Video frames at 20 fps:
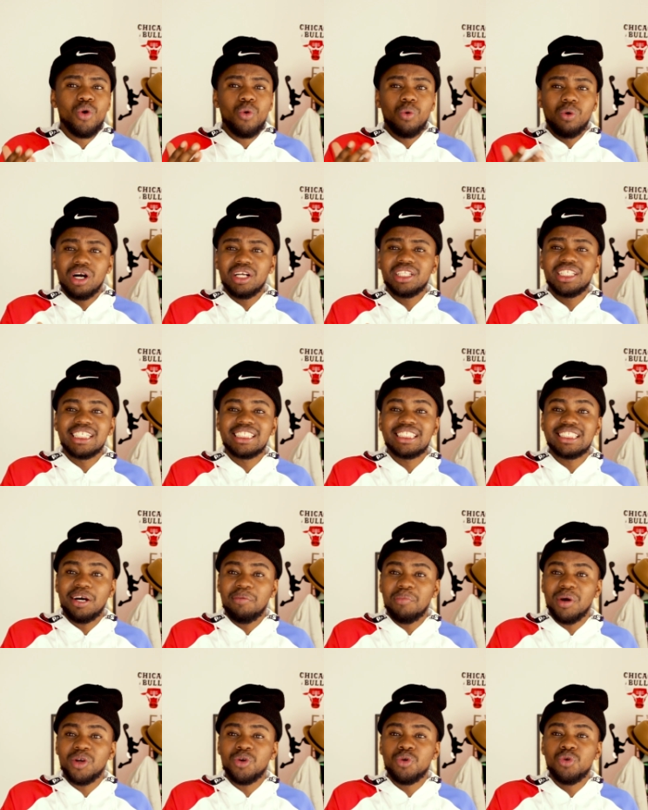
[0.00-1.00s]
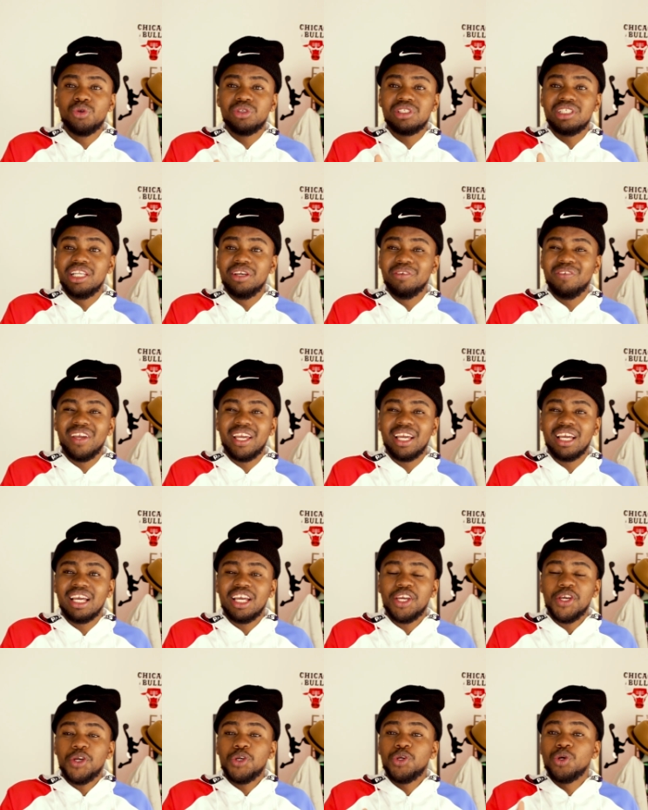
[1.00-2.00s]
While there's someone who's living
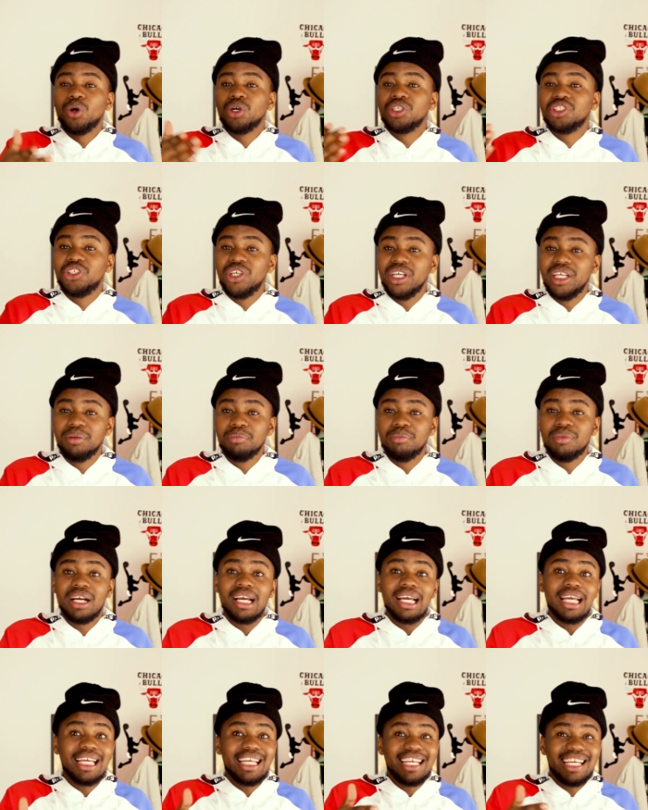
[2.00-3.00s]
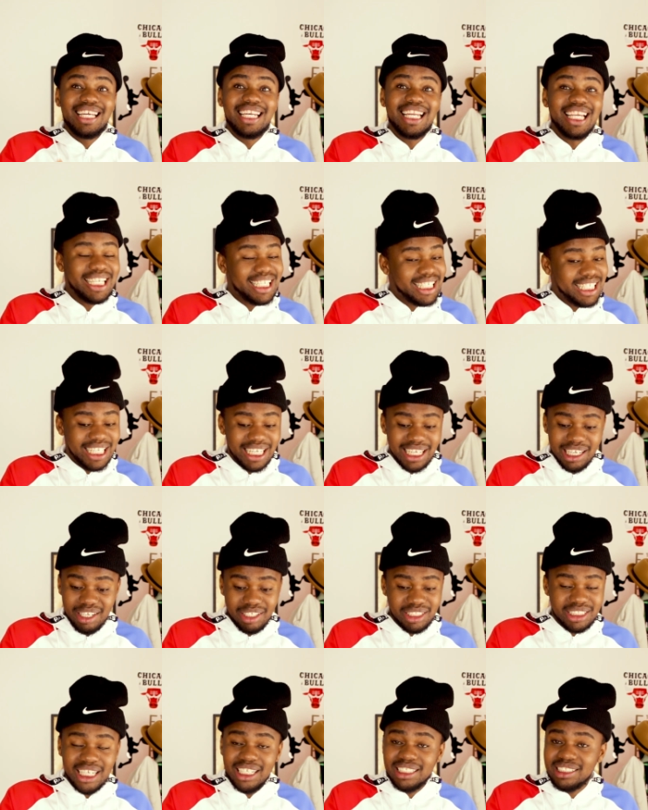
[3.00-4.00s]
your dream in
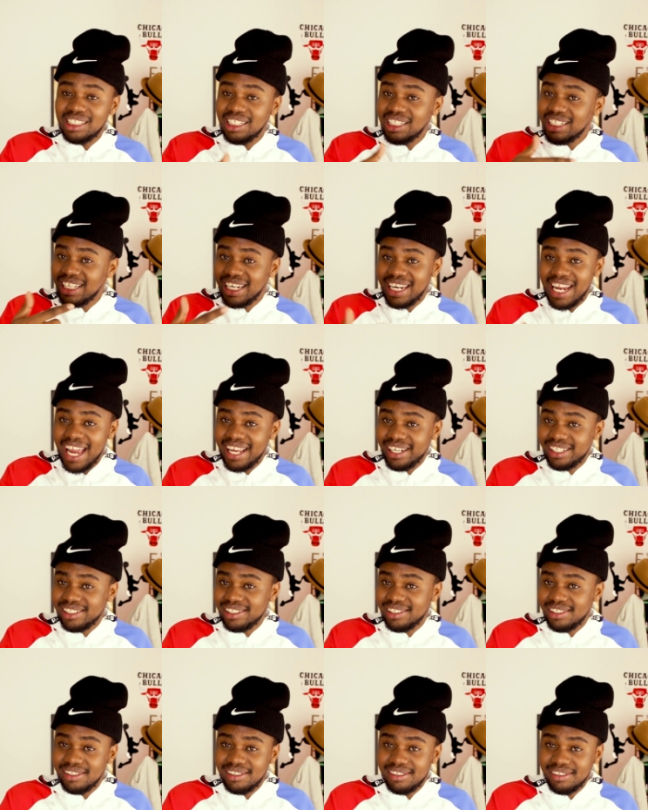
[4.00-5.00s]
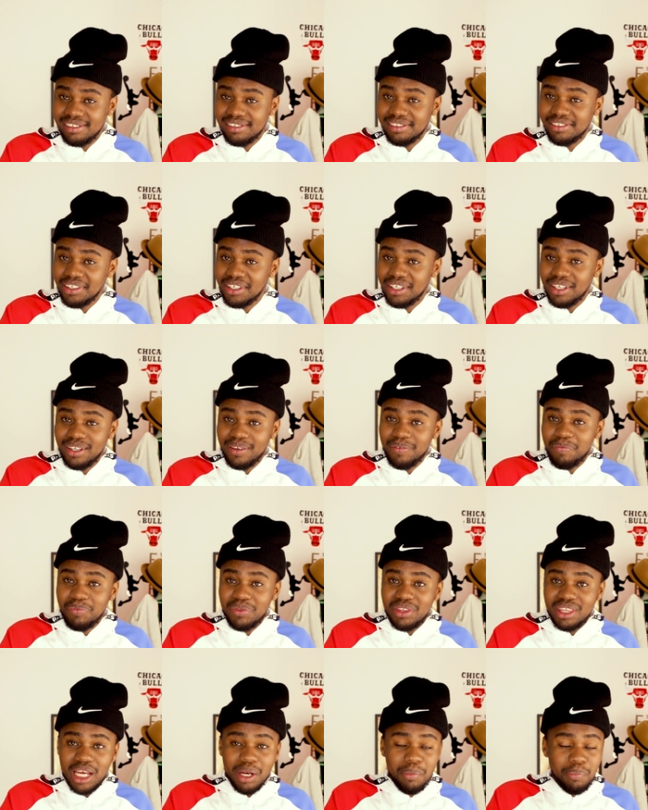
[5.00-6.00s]
a night,
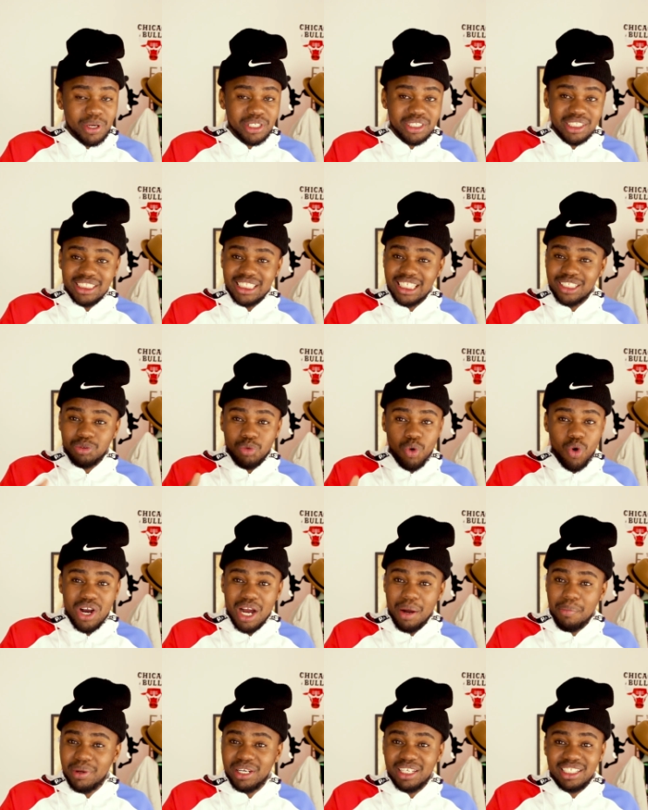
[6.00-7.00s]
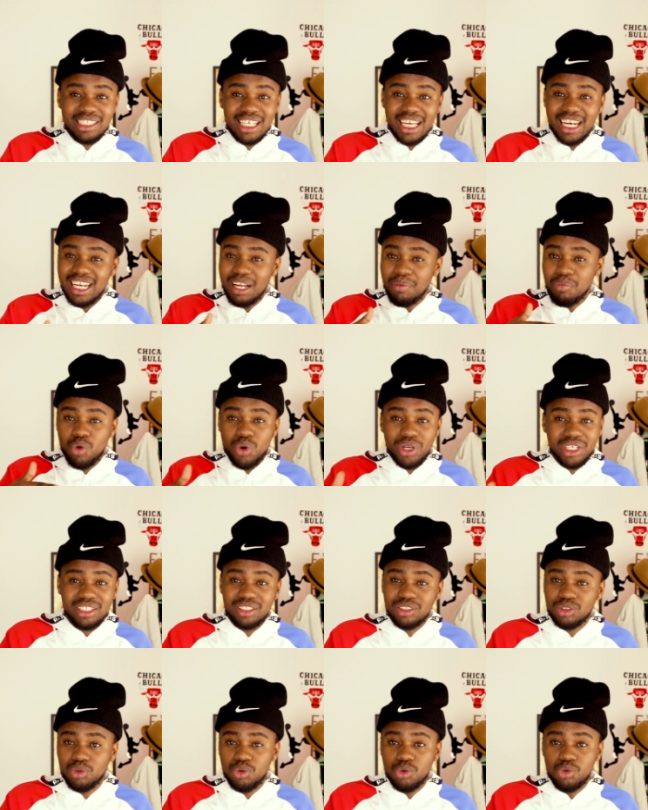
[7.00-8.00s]
that person just woke up and decided, I'm
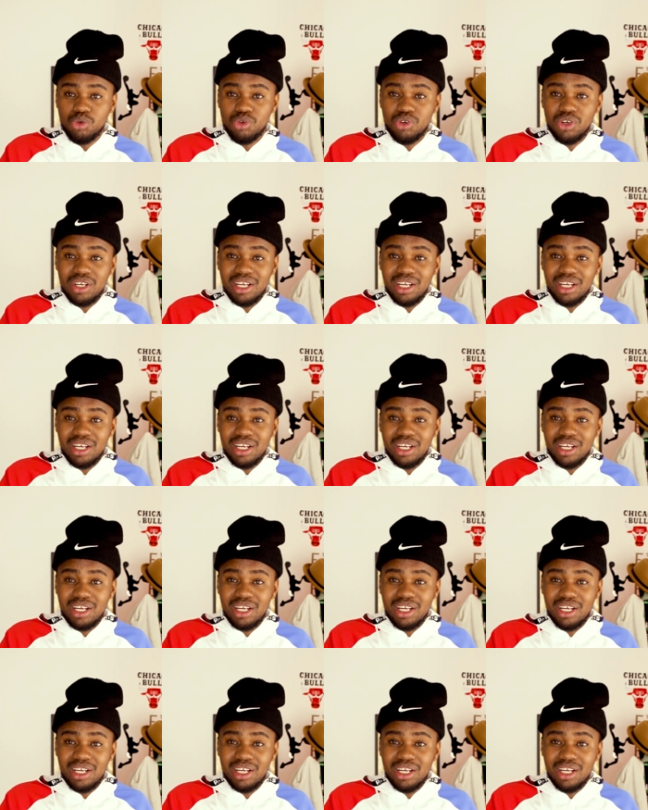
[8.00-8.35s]
quitting school.